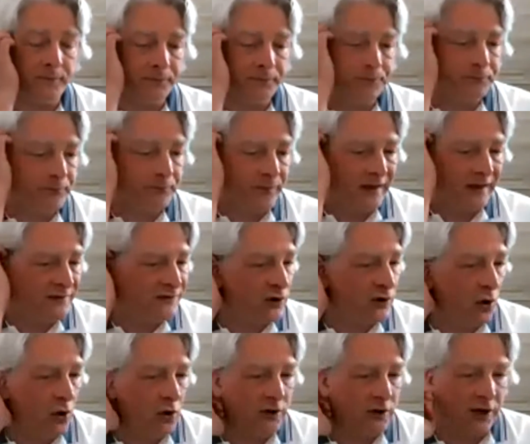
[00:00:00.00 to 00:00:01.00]

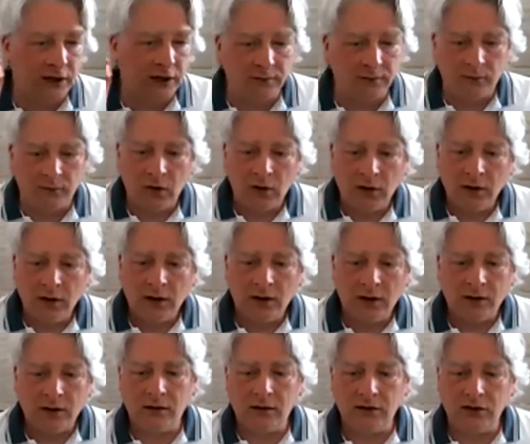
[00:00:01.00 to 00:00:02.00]
Tolkien
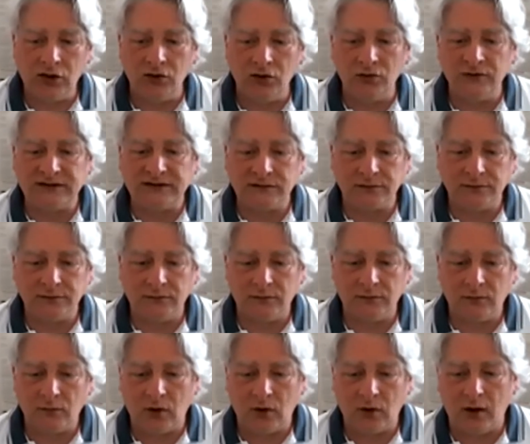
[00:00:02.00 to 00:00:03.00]
used
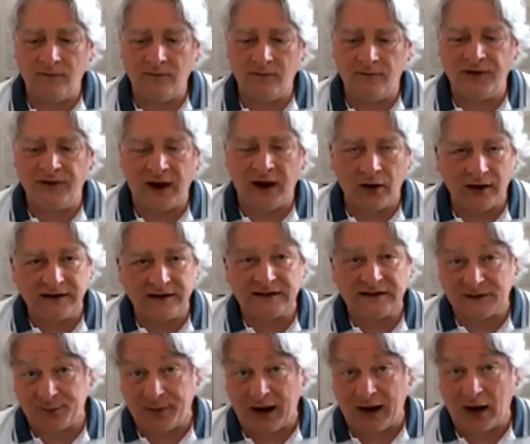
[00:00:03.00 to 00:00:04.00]
very
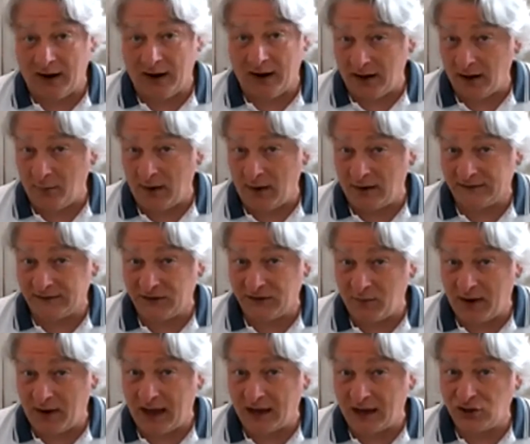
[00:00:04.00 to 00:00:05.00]
sparing amounts of
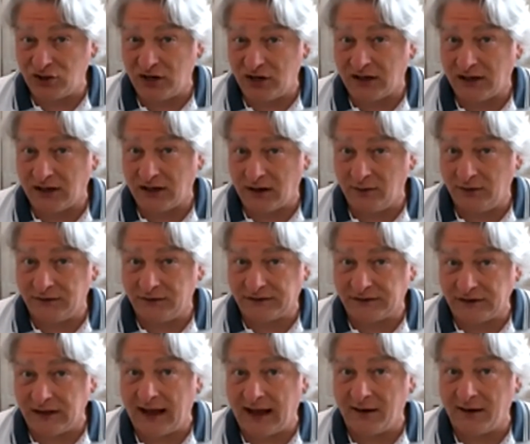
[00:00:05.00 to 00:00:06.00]
magic, and there's a lot
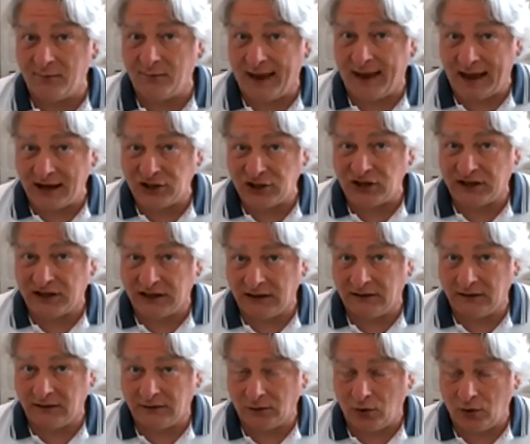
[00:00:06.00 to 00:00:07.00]
of magic in
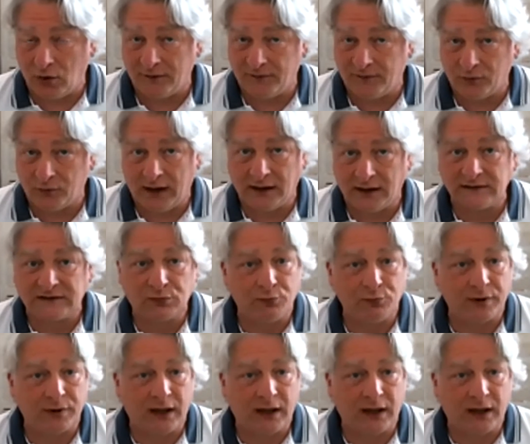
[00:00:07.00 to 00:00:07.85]
Lord of the Rings, but